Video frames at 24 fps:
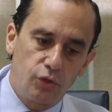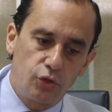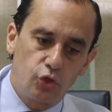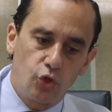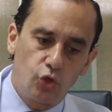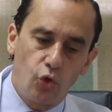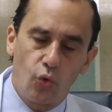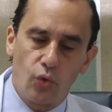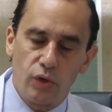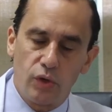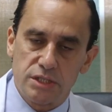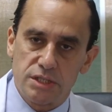
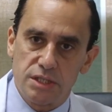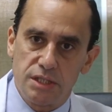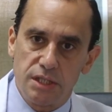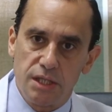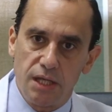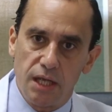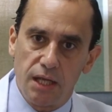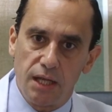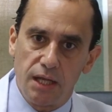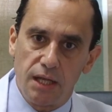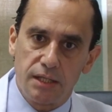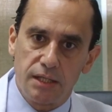towards
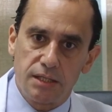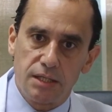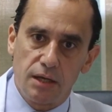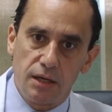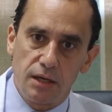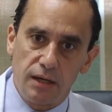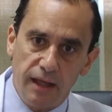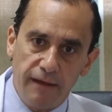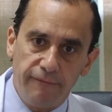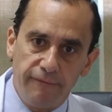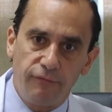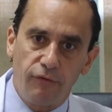the
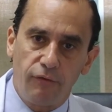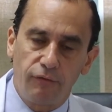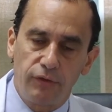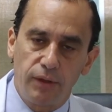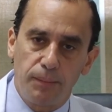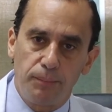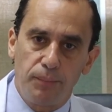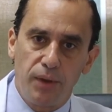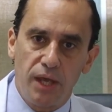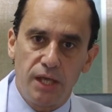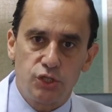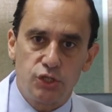left of
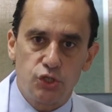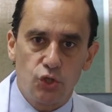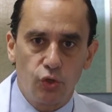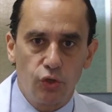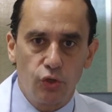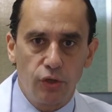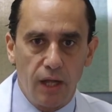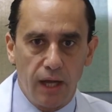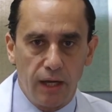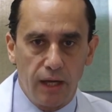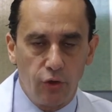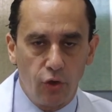the patient,